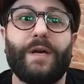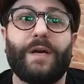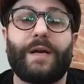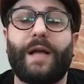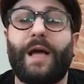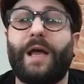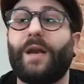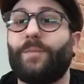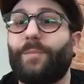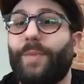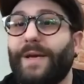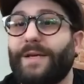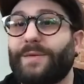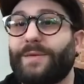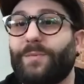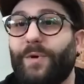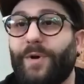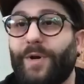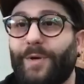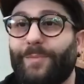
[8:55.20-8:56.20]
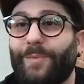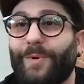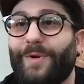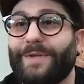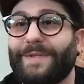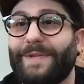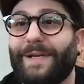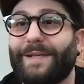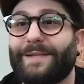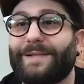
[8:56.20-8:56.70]
colour-based work
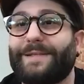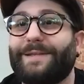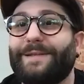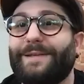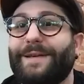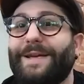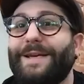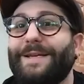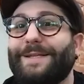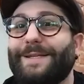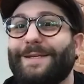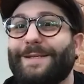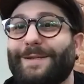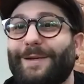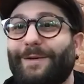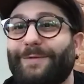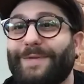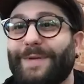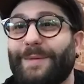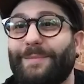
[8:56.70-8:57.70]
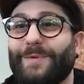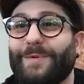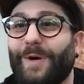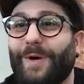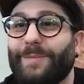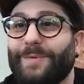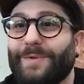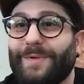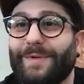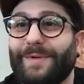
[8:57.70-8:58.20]
because that's the easiest stuff
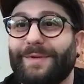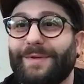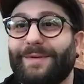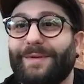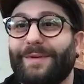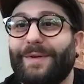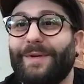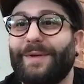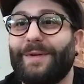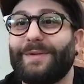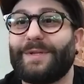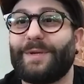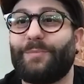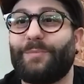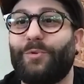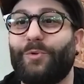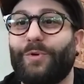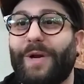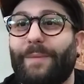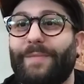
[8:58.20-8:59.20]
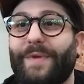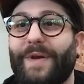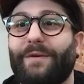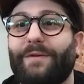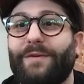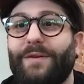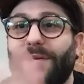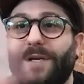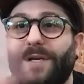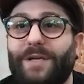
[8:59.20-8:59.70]
sometimes to put up there,
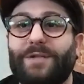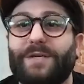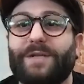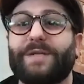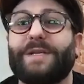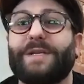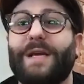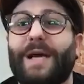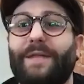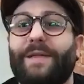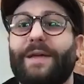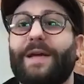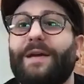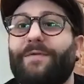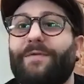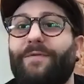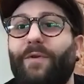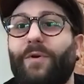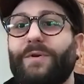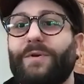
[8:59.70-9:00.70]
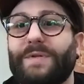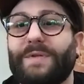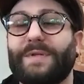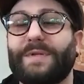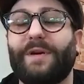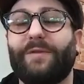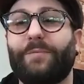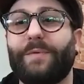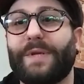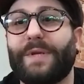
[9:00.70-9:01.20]
and you can just see how the hair flows and
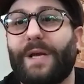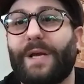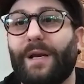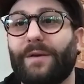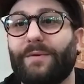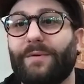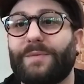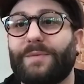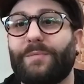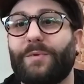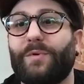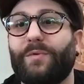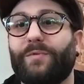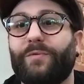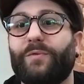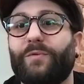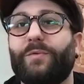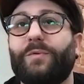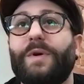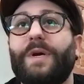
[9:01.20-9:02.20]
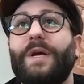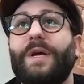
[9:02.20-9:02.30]
stuff with colour. It's beautiful.